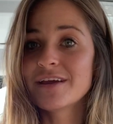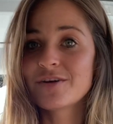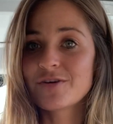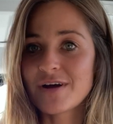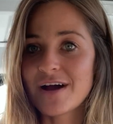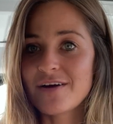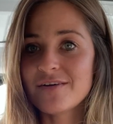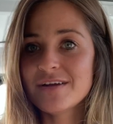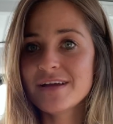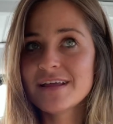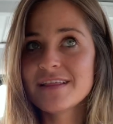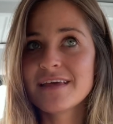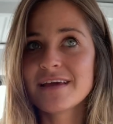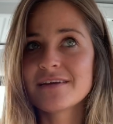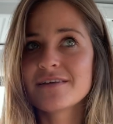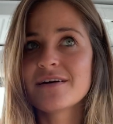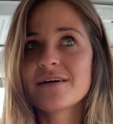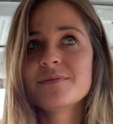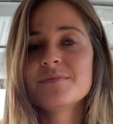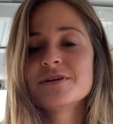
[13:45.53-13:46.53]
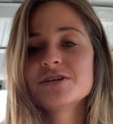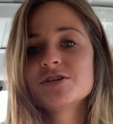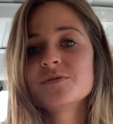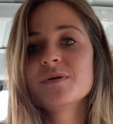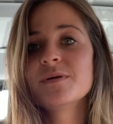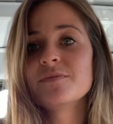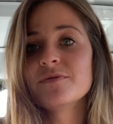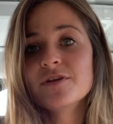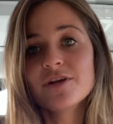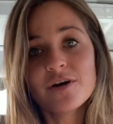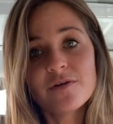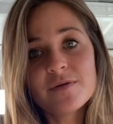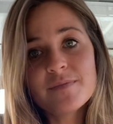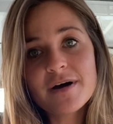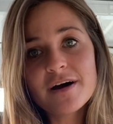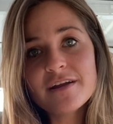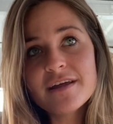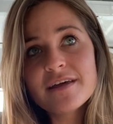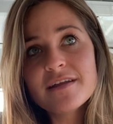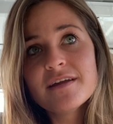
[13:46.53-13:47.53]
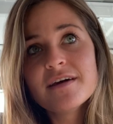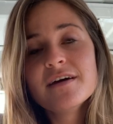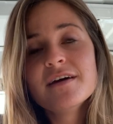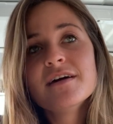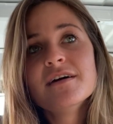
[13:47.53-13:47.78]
crowded. Like not a bunch of people know about it.